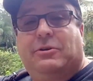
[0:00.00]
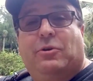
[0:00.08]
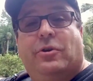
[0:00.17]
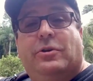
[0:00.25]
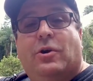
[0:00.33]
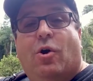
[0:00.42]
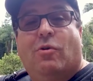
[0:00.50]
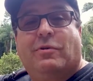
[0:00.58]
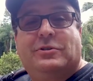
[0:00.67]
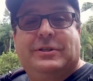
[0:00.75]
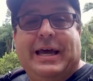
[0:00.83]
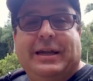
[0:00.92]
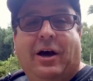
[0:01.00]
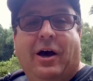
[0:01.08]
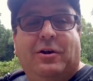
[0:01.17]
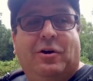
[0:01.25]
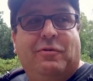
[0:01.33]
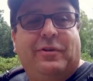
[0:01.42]
we're going to go over to that hut
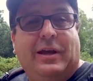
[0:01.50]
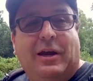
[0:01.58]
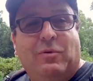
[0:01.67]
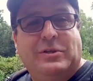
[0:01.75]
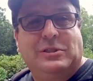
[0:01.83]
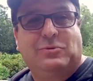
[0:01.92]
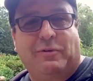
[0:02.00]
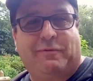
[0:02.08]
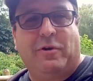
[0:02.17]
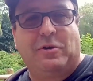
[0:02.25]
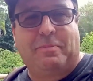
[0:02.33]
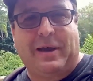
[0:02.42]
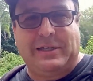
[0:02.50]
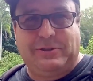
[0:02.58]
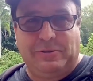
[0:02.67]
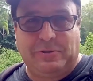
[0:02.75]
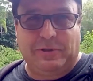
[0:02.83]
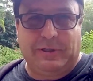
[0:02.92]
over there, which is where PhotoPass
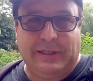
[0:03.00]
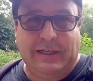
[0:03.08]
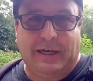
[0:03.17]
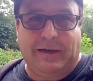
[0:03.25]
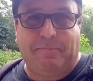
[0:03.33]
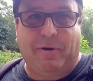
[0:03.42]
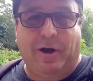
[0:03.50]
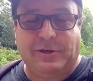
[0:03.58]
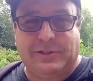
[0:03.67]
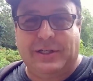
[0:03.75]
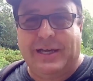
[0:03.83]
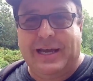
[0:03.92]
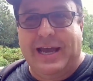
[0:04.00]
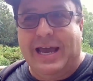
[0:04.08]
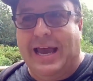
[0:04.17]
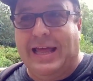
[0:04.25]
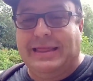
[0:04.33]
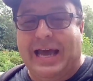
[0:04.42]
usually uh, parks.
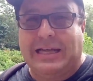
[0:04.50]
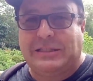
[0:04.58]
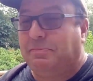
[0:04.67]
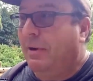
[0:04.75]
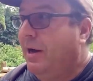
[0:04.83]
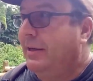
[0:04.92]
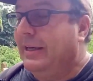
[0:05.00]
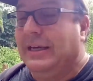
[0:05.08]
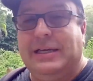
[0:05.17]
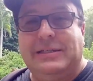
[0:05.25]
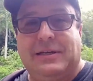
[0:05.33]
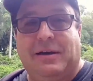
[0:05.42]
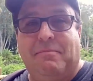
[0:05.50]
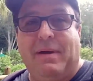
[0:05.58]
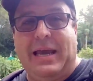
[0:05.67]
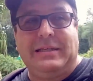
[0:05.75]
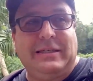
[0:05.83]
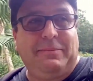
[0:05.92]
And that spot is
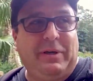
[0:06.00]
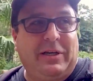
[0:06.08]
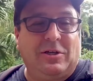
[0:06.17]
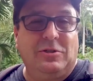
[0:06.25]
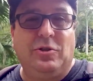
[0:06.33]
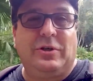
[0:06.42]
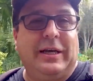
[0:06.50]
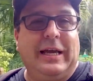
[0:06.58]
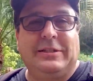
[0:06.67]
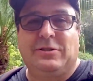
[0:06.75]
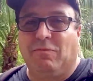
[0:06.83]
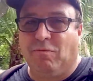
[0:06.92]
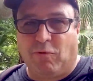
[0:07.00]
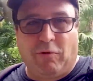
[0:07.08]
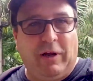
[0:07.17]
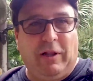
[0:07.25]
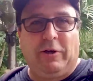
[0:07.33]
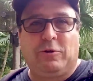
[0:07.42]
amazing because you can get some
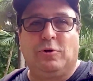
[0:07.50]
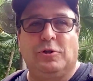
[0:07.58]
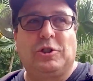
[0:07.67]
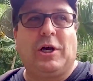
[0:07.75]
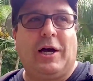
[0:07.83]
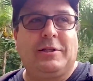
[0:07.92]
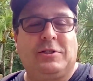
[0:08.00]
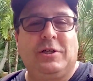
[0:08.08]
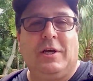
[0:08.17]
really cool shots